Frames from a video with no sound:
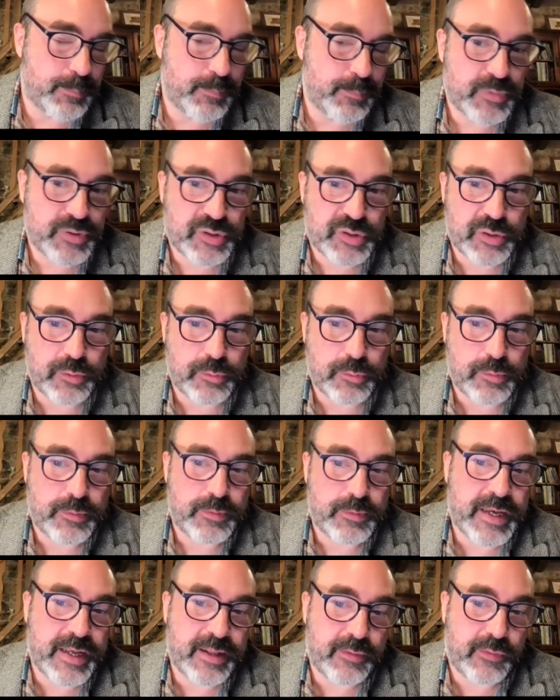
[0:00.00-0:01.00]
So
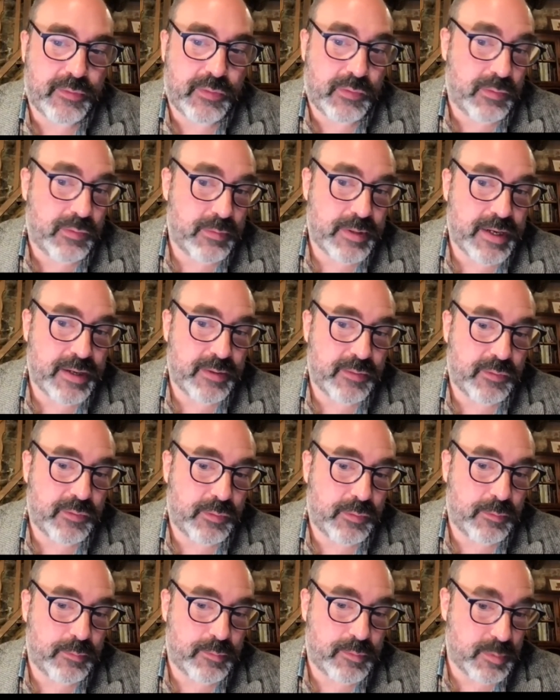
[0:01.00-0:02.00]
that's
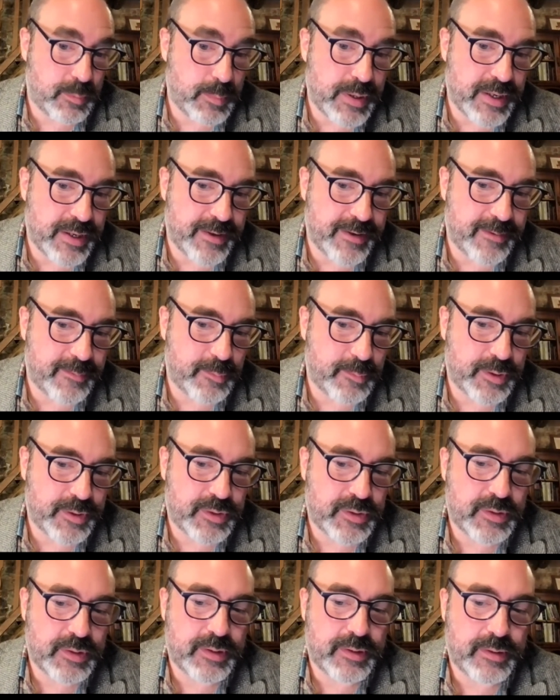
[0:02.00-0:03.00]
to me
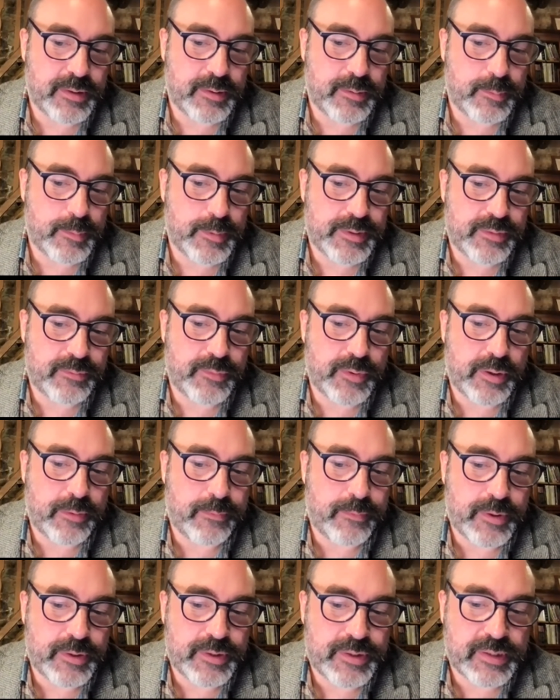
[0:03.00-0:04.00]
what's very,
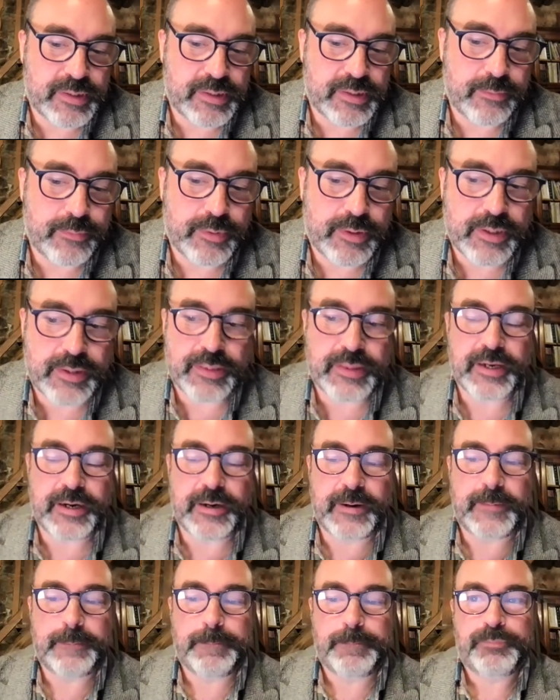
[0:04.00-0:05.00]
very significant
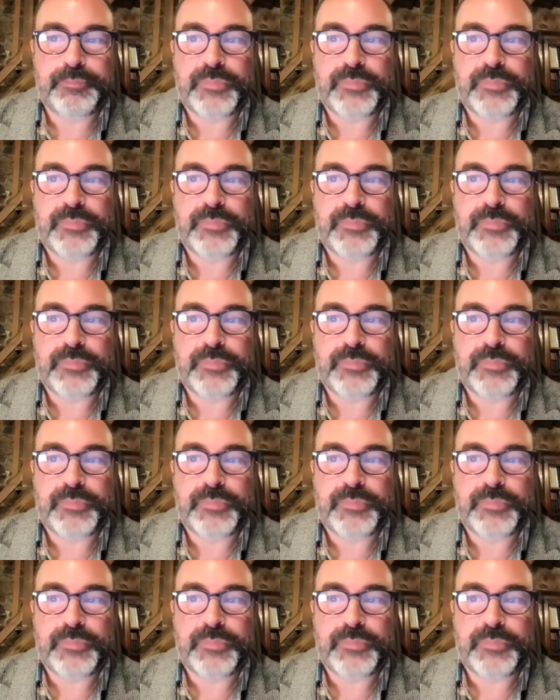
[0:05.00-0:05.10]
there.